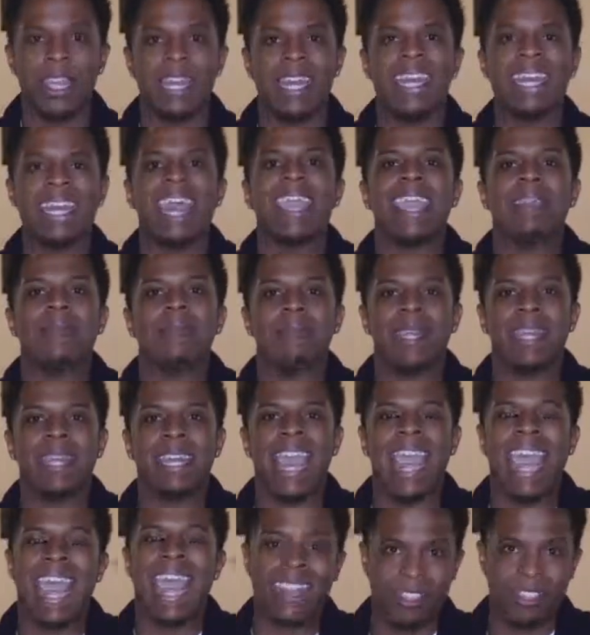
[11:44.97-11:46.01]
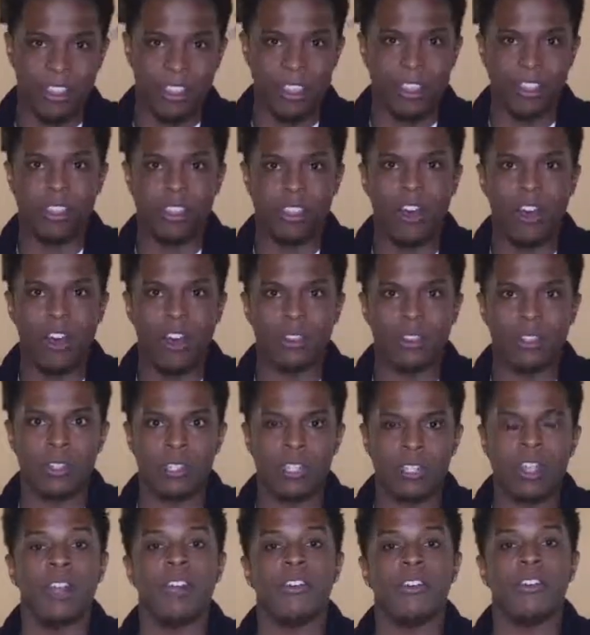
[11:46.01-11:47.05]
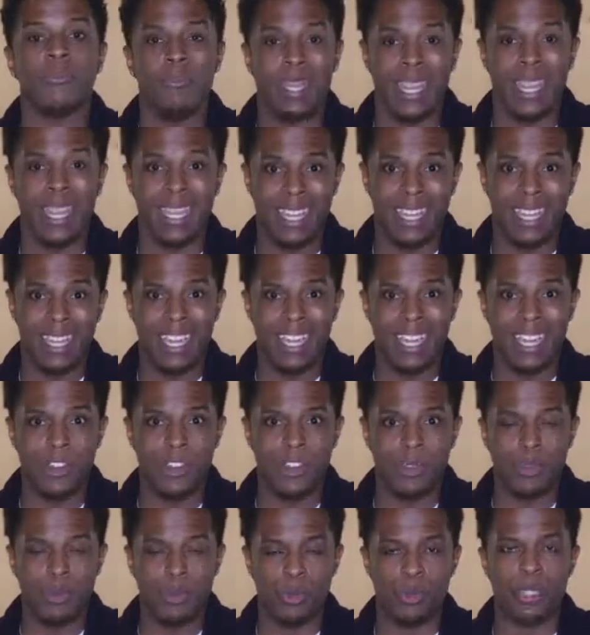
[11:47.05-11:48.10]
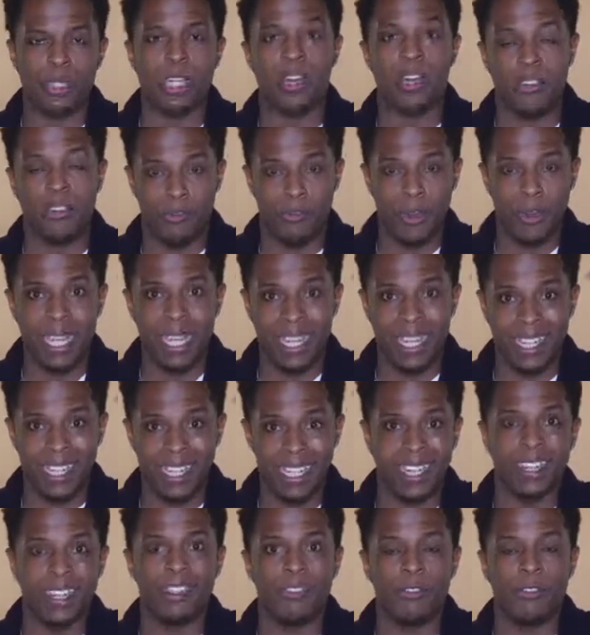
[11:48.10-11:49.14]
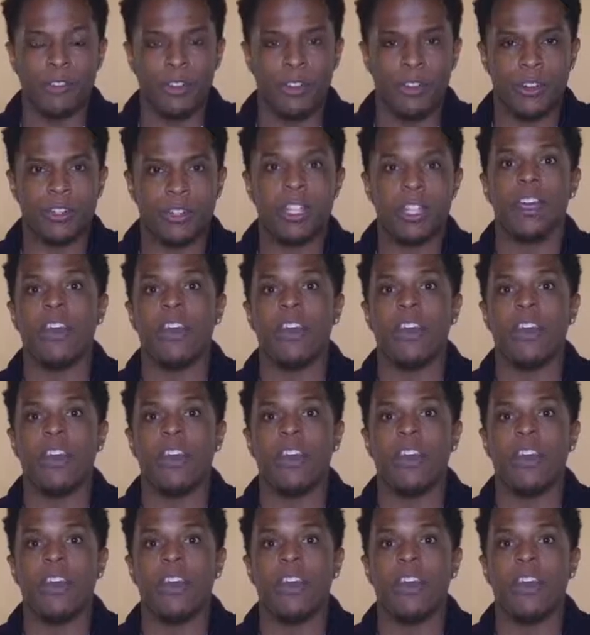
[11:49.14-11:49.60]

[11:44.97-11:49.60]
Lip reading: Naaman, at the thought of being healed, of being delivered,